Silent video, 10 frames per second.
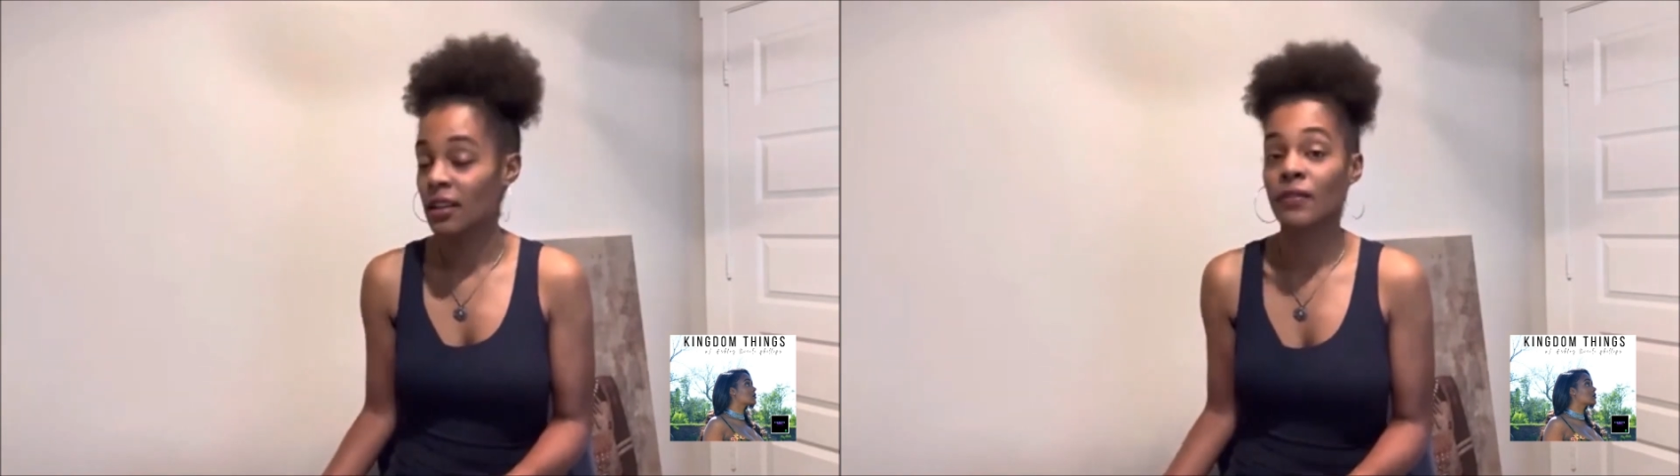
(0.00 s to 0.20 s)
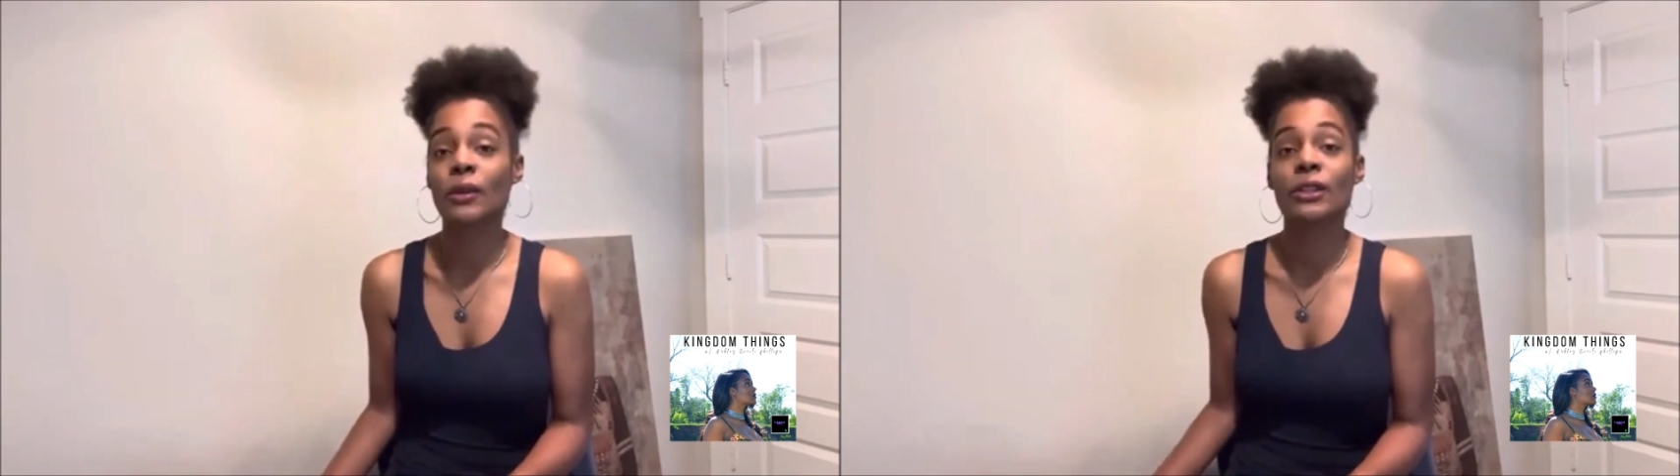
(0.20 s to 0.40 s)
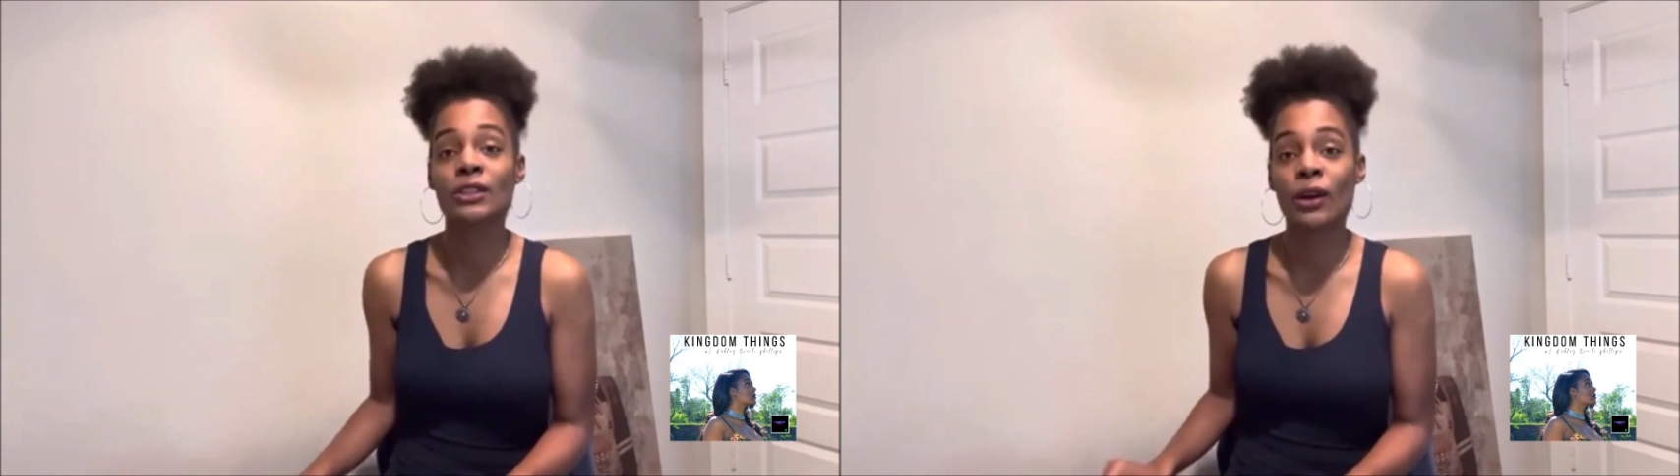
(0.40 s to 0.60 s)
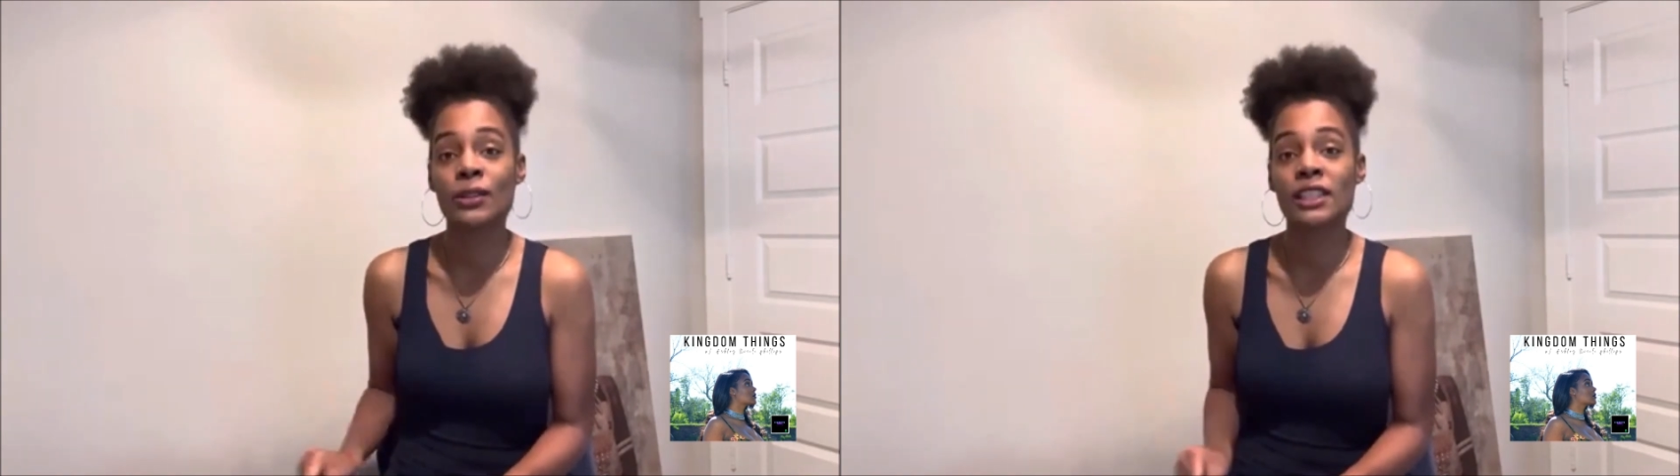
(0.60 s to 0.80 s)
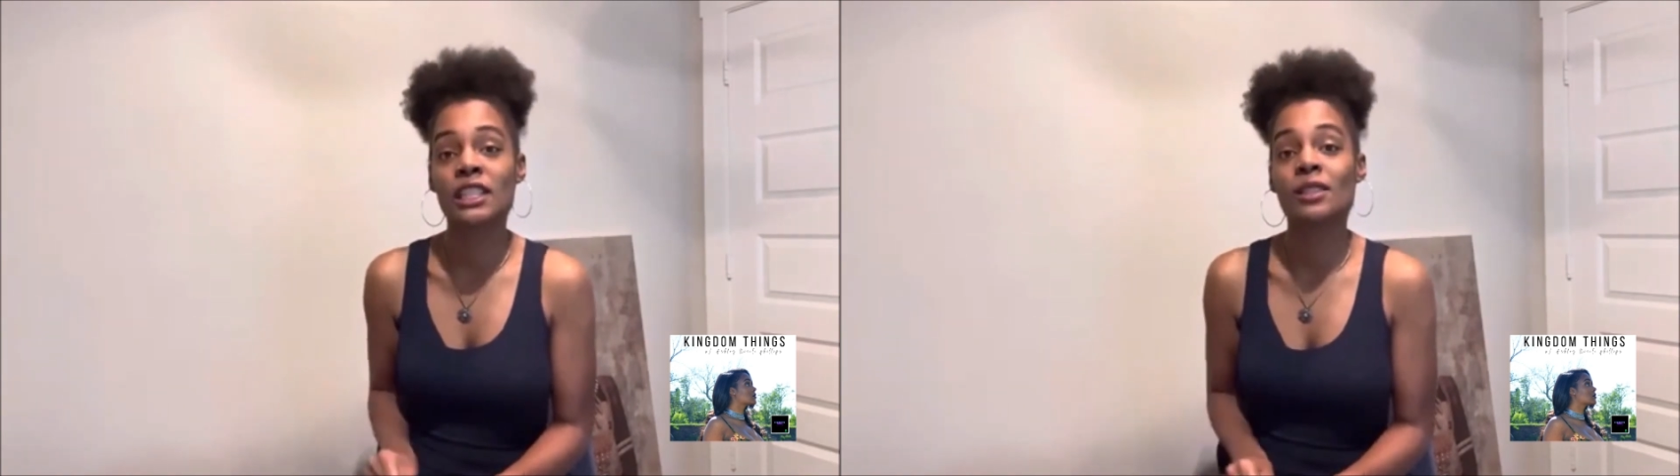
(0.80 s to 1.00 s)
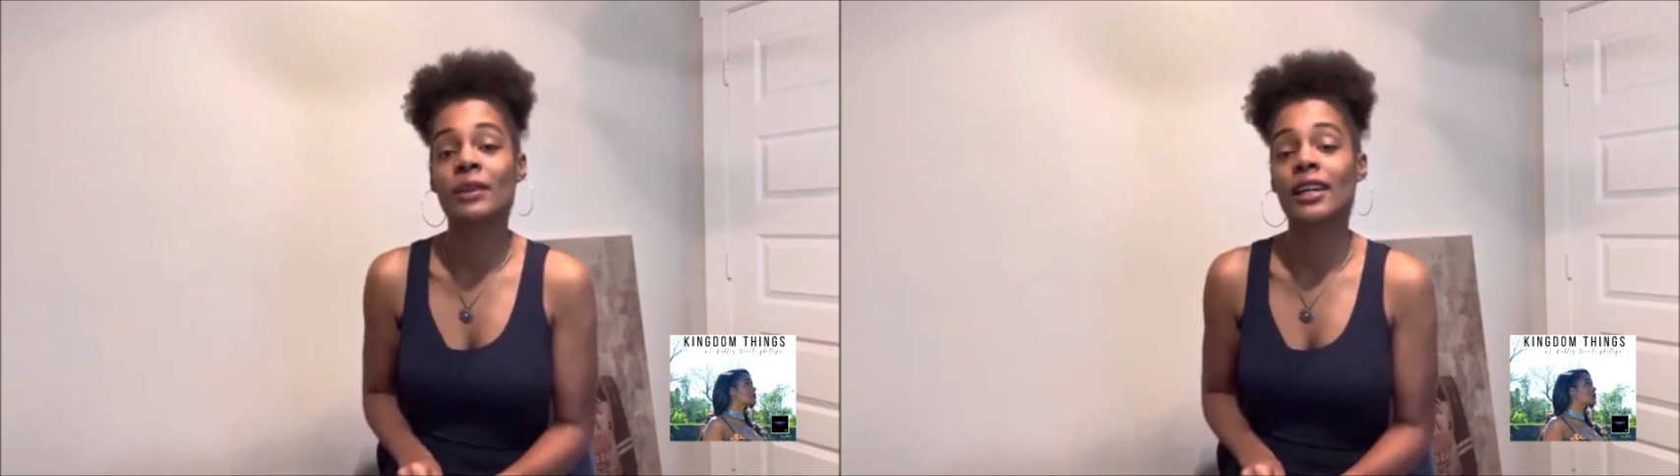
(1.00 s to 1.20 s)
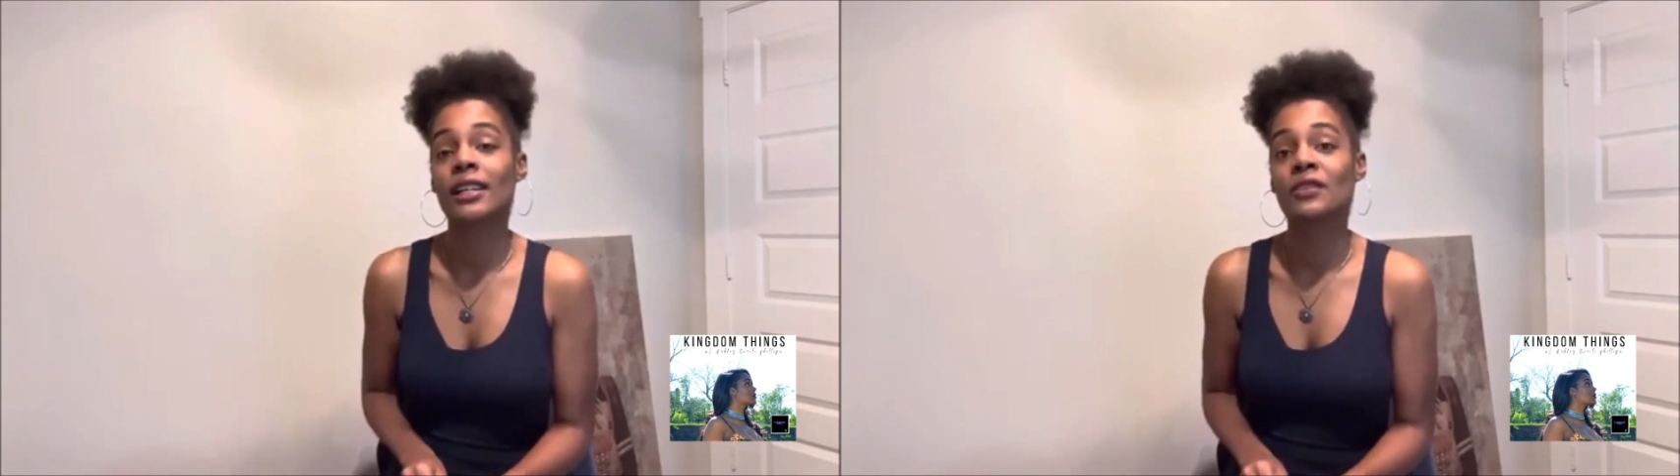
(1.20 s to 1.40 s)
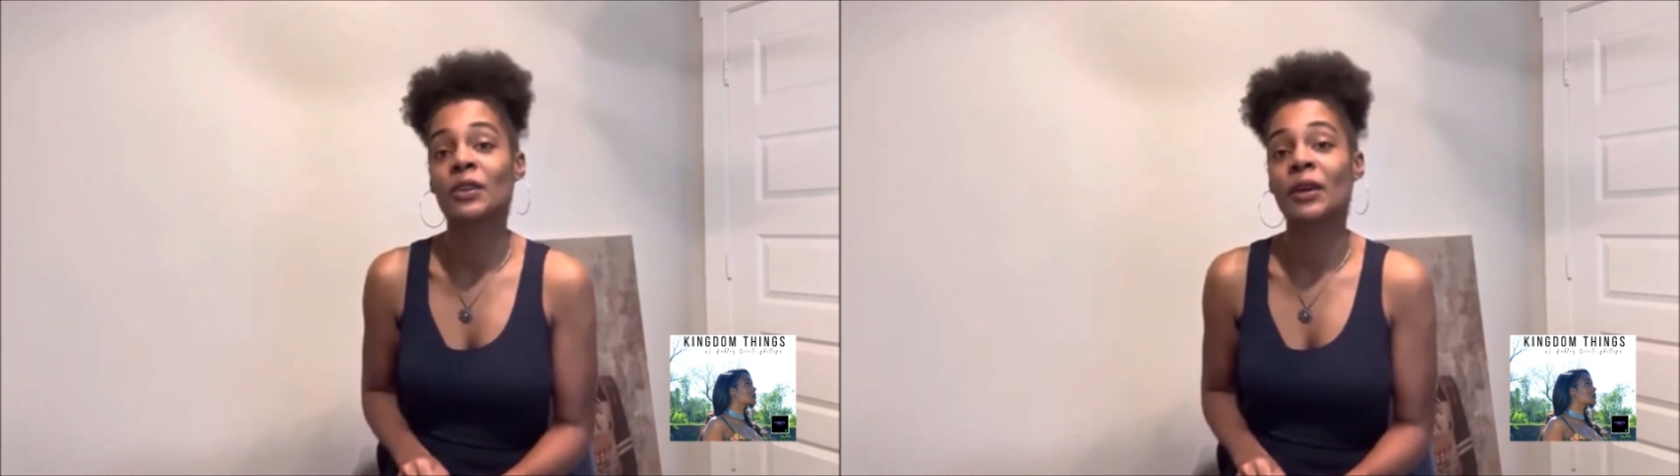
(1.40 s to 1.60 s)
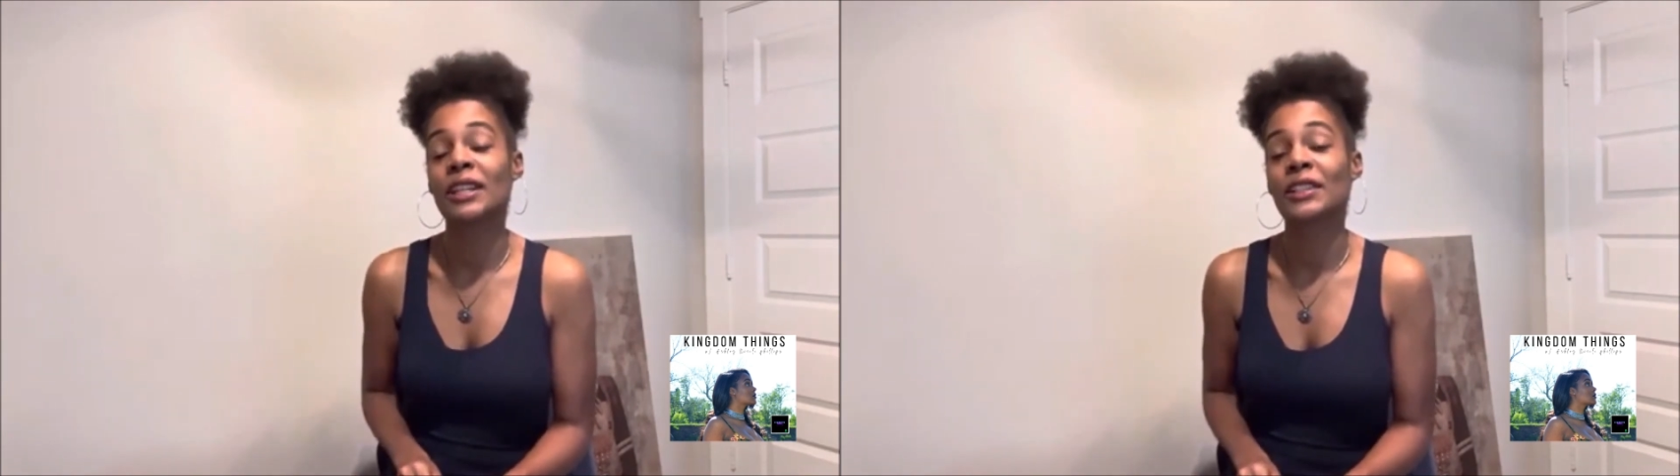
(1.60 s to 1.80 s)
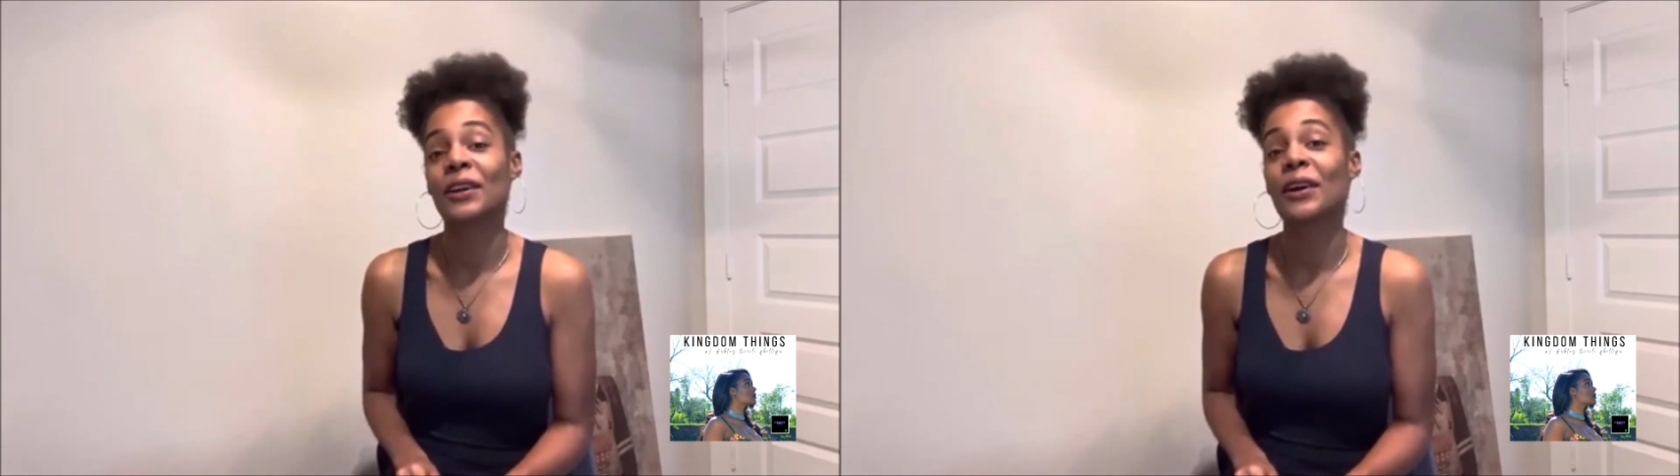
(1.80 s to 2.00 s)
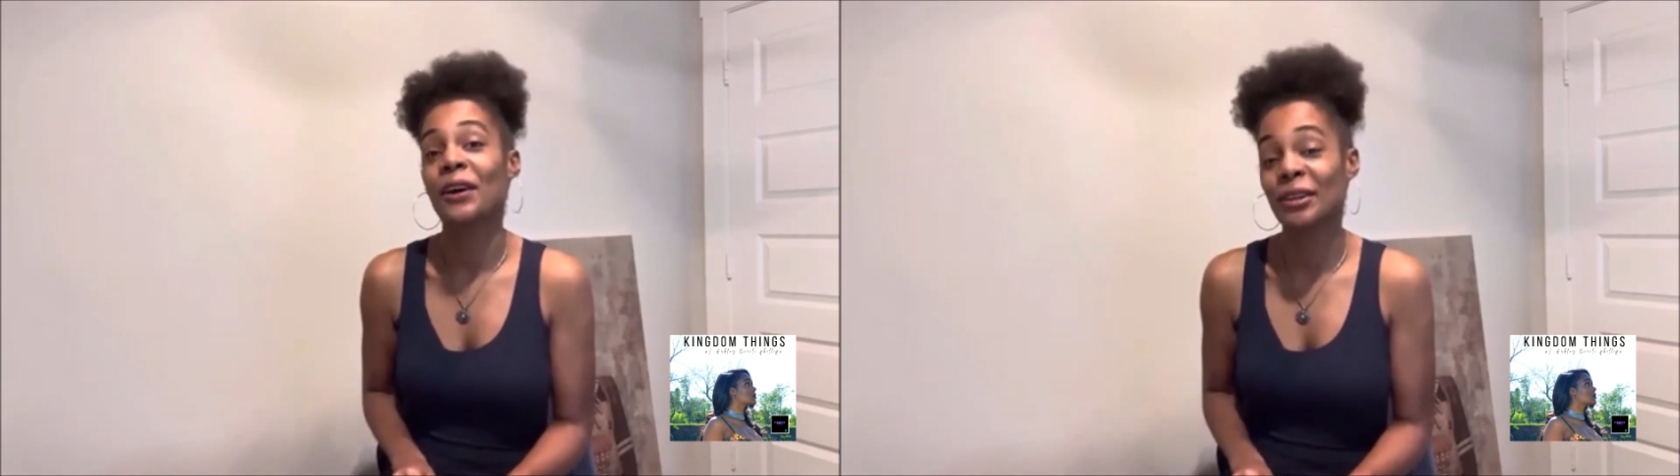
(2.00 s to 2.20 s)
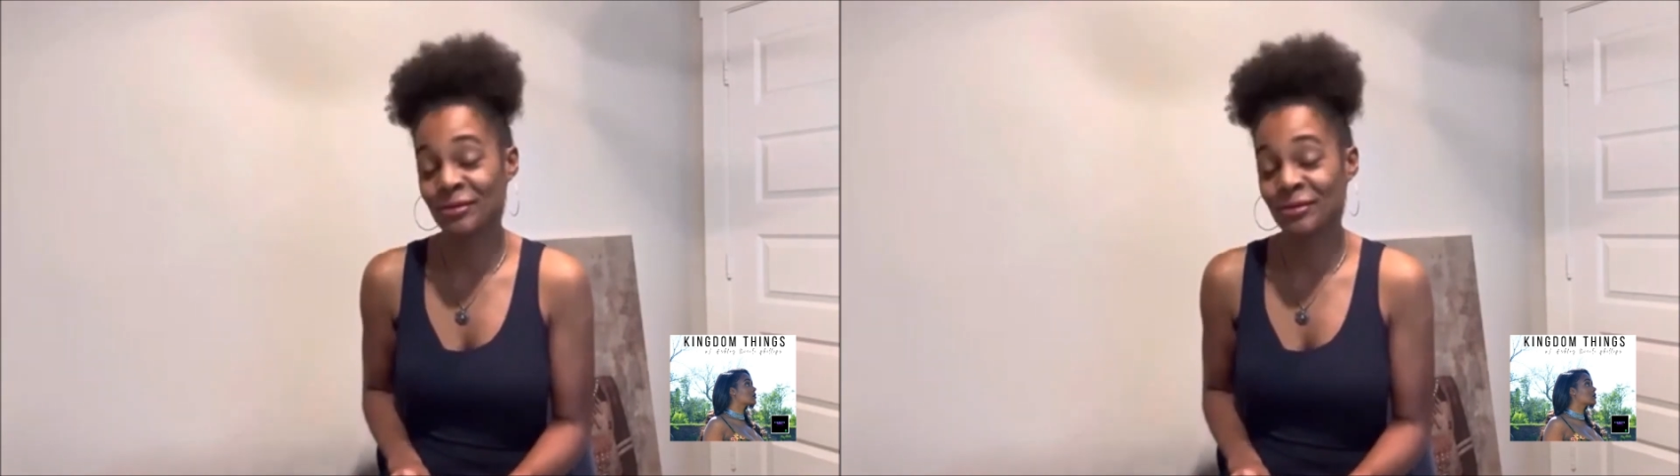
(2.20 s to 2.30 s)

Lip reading: Few are chosen is because few answer the call.